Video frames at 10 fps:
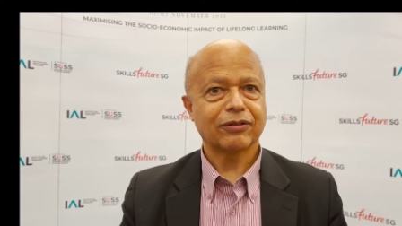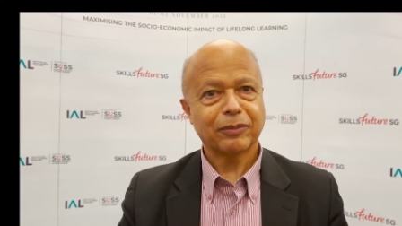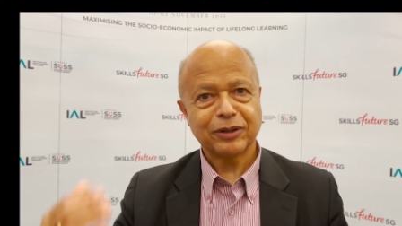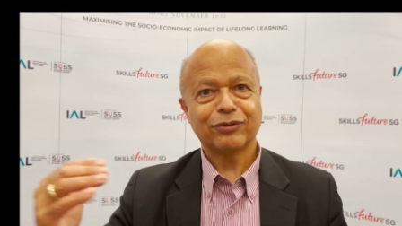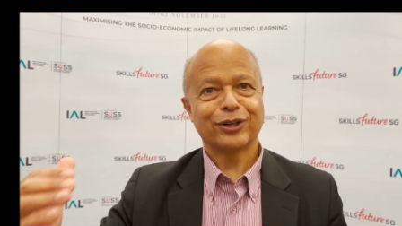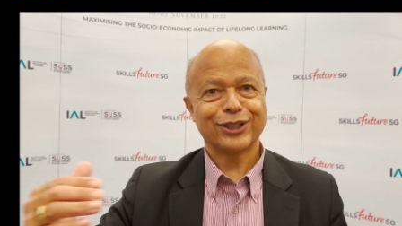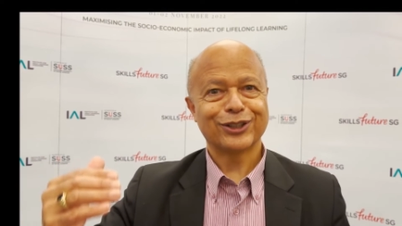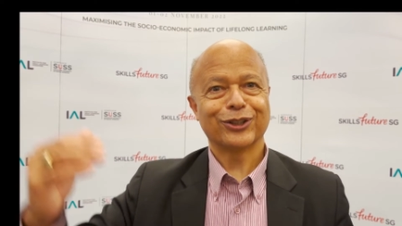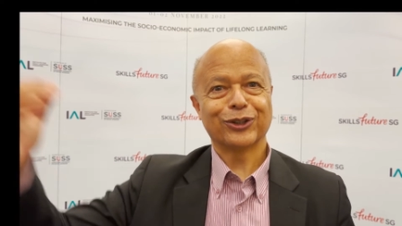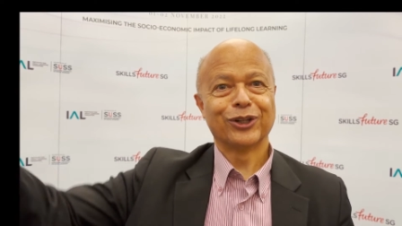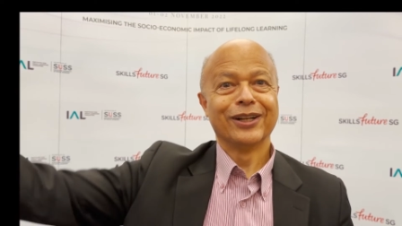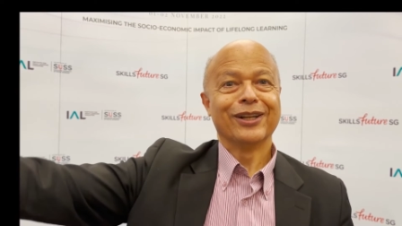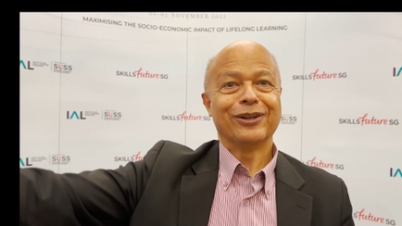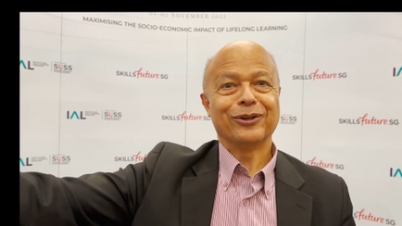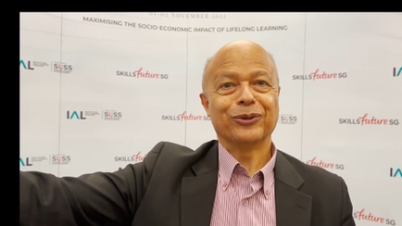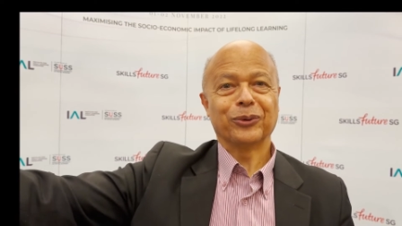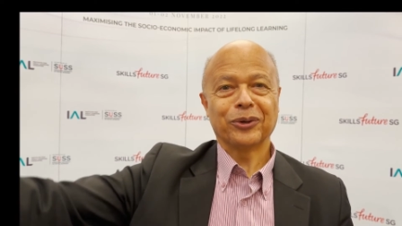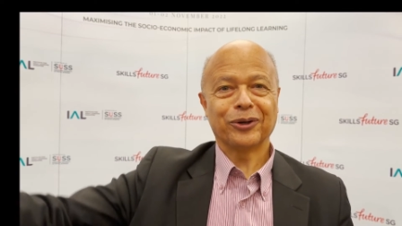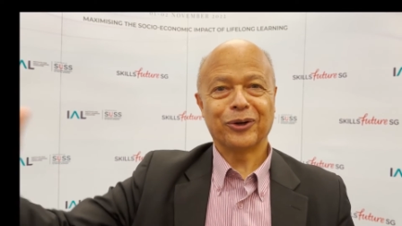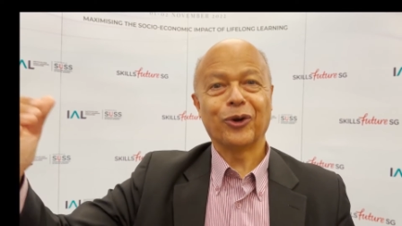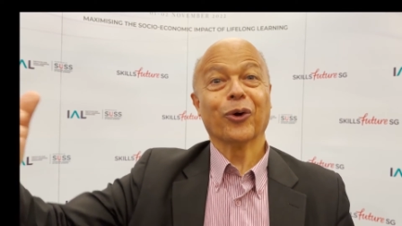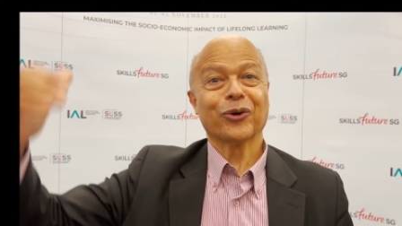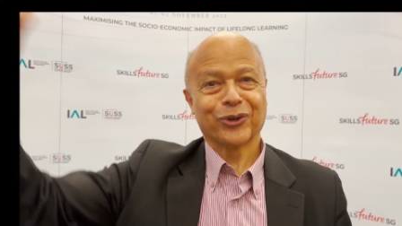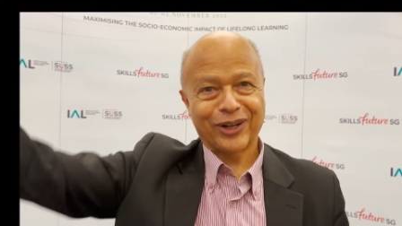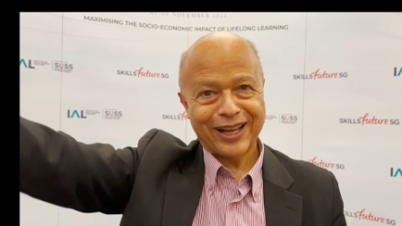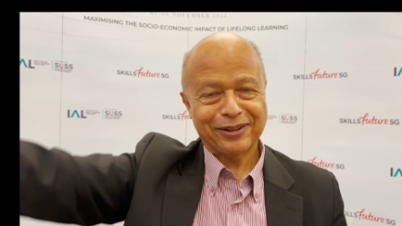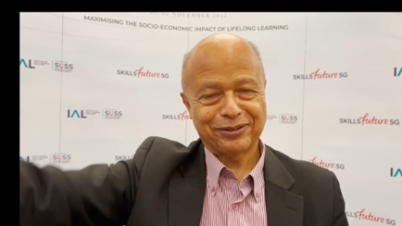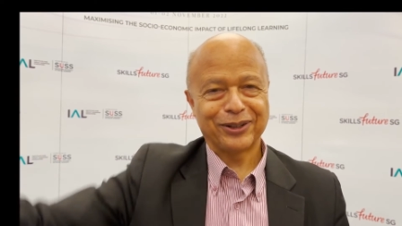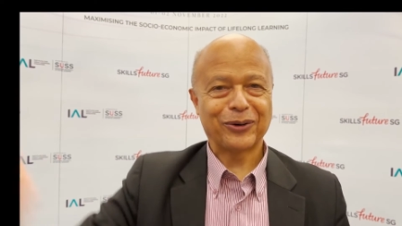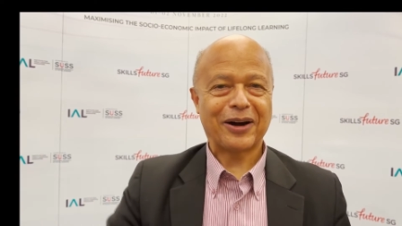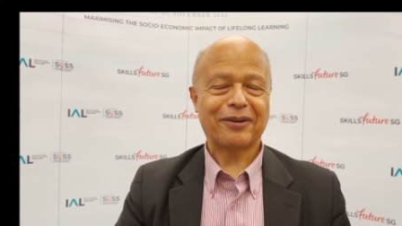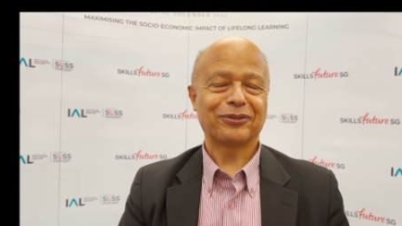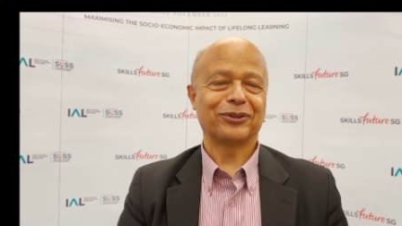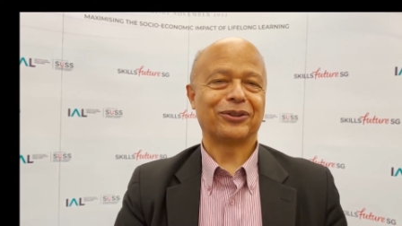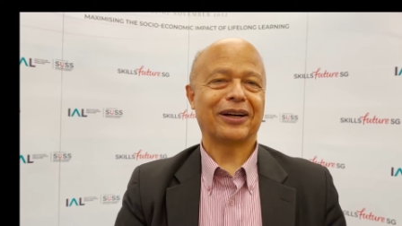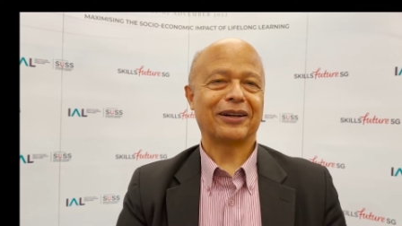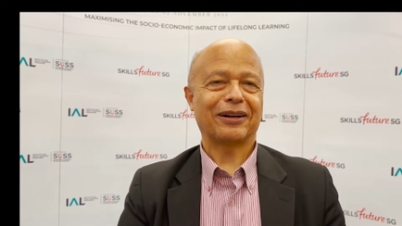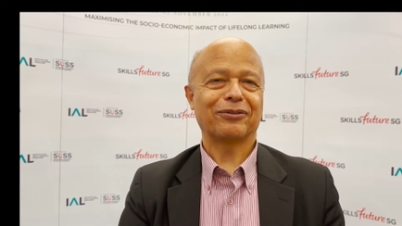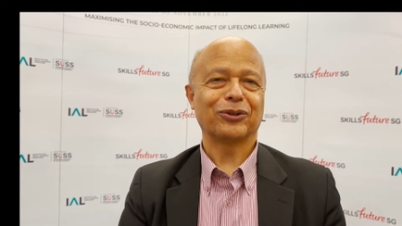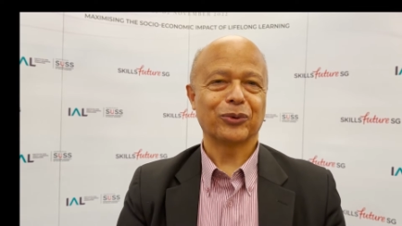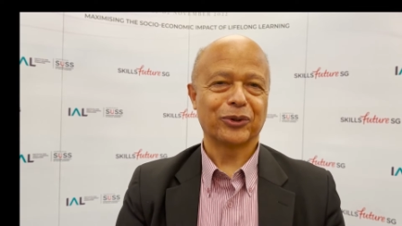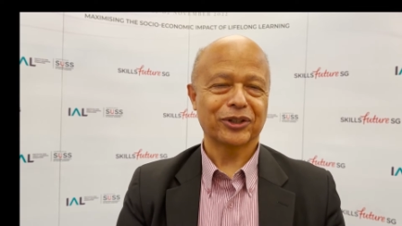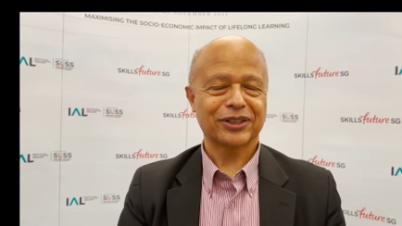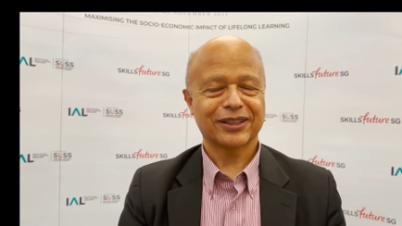I mean, there is a longer life now after work,